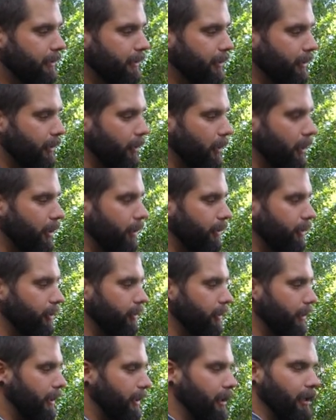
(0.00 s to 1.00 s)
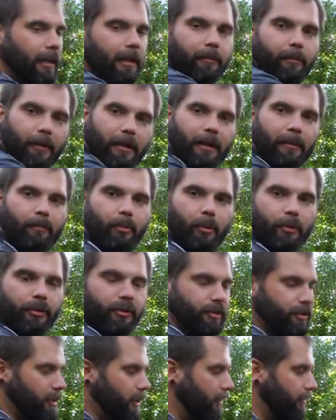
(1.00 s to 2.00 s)
you know, undo the clip and pull
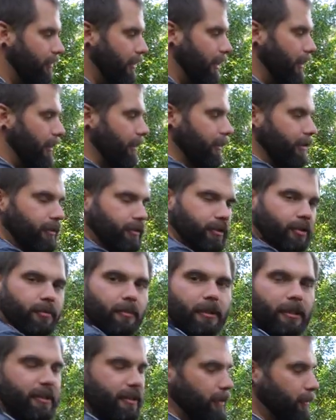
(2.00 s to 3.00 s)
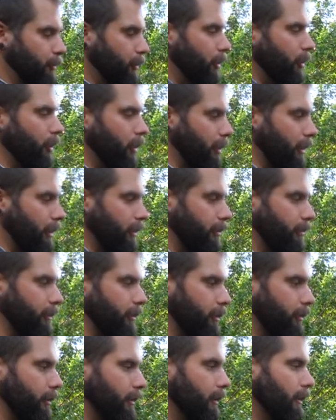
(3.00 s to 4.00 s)
your stuff out. It'll just be a simple hook and you
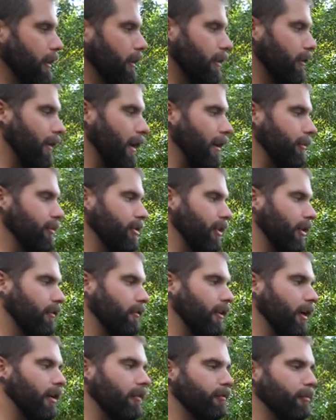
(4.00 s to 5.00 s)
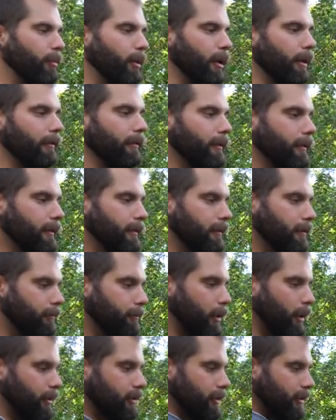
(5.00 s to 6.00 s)
can grab stuff off. But
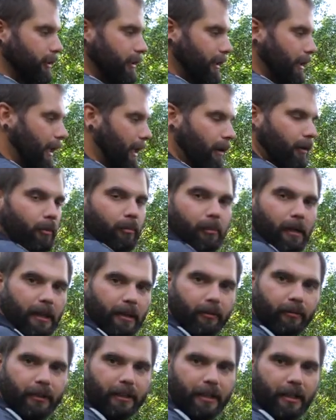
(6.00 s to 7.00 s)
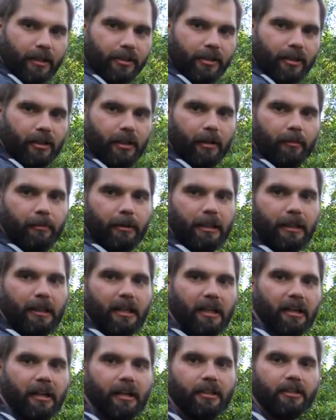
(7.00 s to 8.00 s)
personally, I don't mind the retention clip being
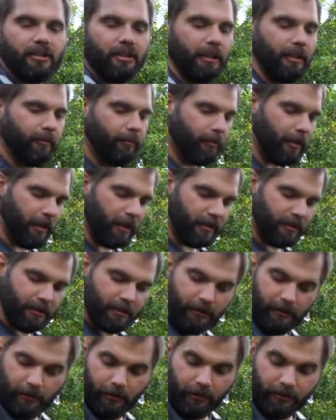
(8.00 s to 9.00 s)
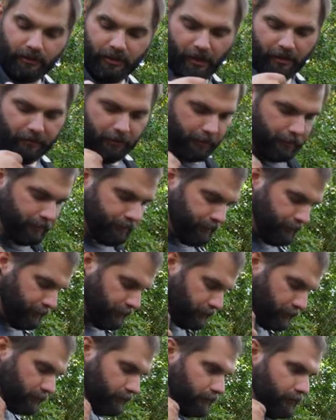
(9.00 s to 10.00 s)
there. I just leave them there because it's a little safer.
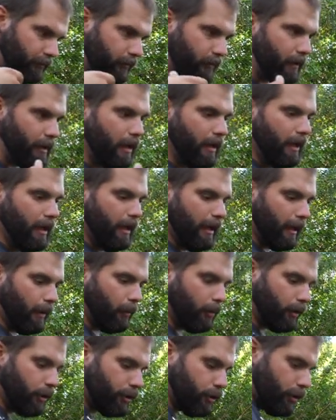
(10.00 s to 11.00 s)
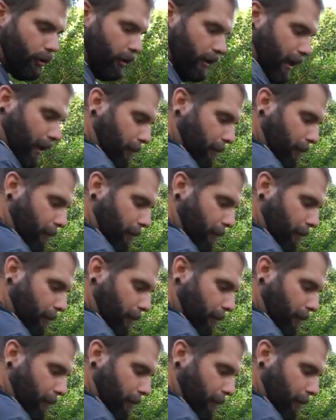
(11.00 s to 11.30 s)
And I wanted to show you